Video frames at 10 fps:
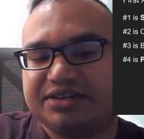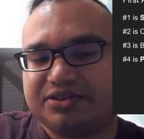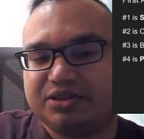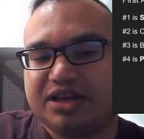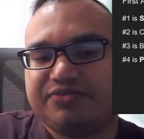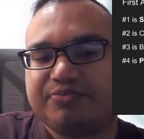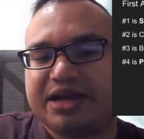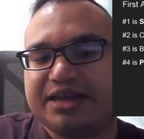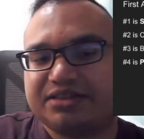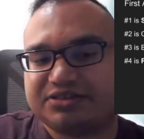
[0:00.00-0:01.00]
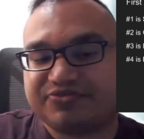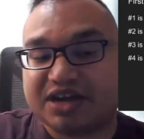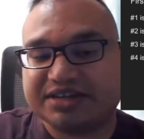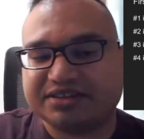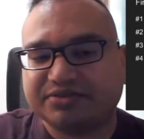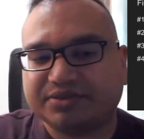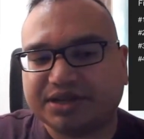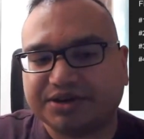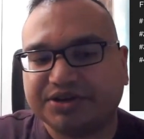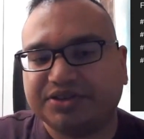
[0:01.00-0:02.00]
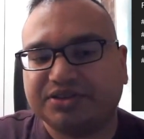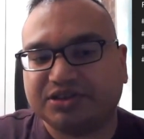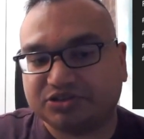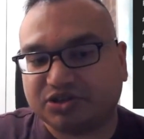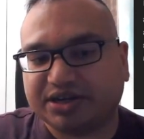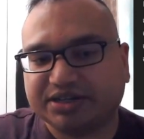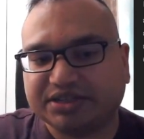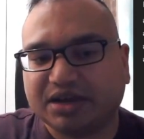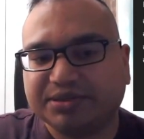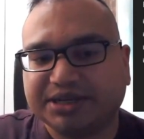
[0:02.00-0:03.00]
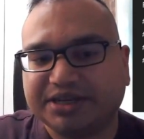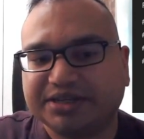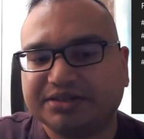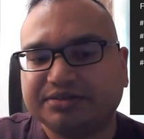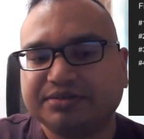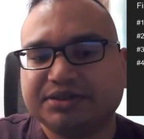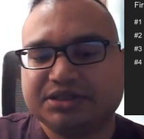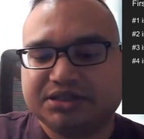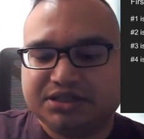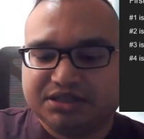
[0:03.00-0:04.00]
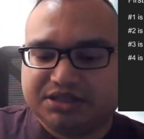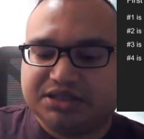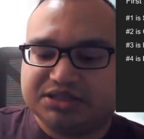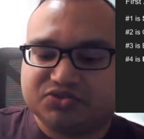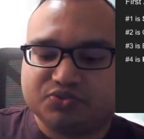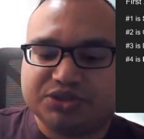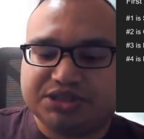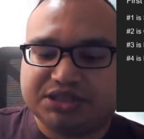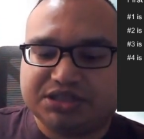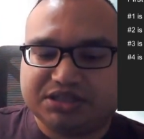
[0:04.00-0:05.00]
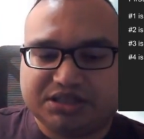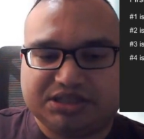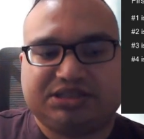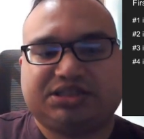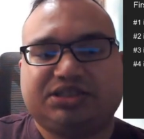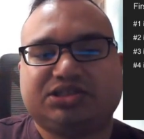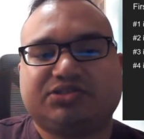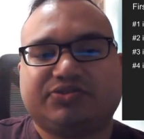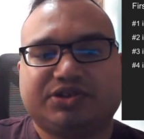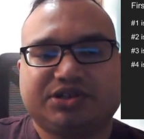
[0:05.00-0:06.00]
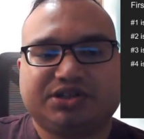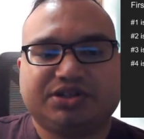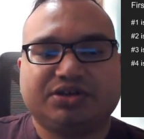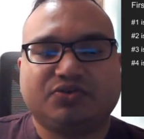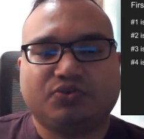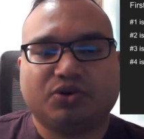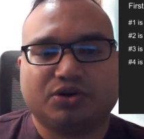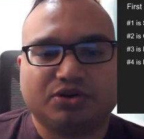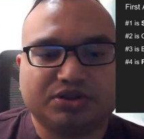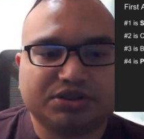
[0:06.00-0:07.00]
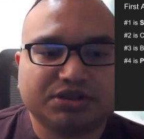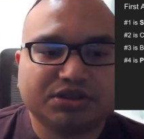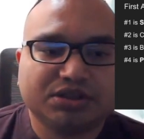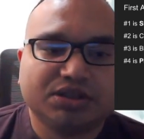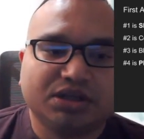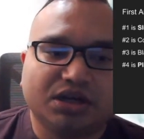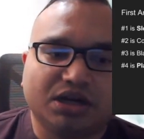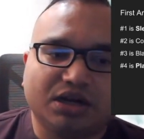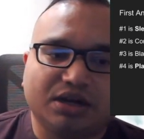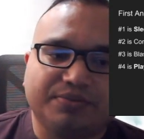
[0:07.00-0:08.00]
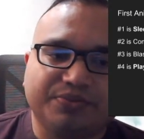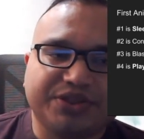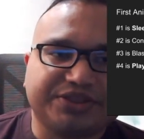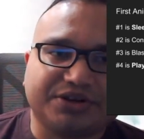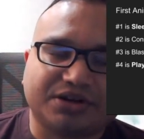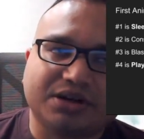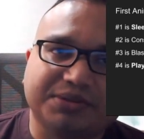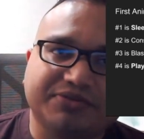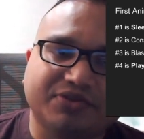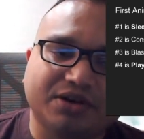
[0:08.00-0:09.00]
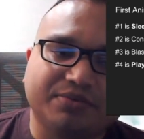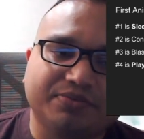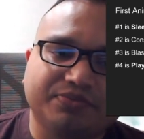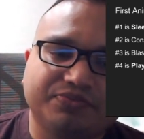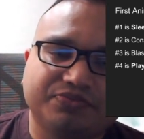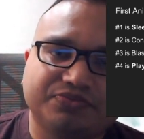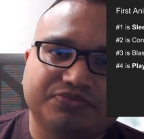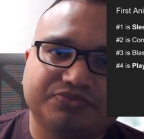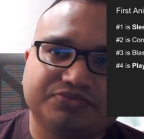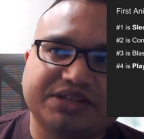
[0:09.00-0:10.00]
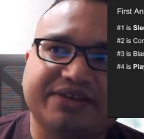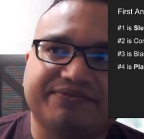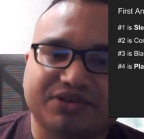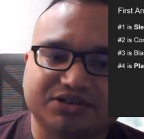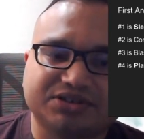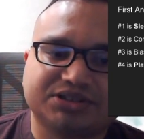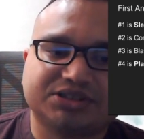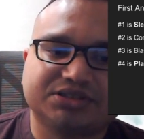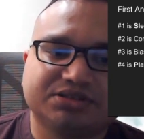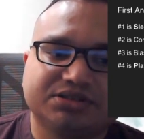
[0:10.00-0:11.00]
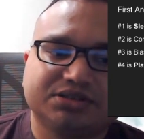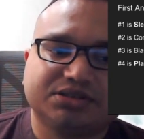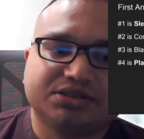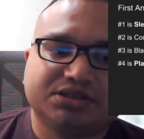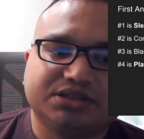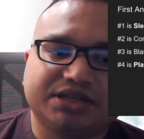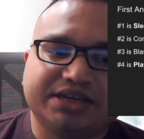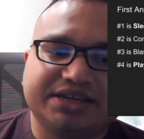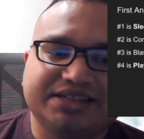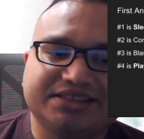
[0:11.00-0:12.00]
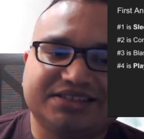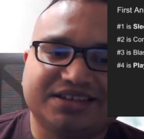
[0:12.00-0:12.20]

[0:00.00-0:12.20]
their life path, finding the area that they're trying to dominate in. It's really this introverted world that they're coming from at first. And,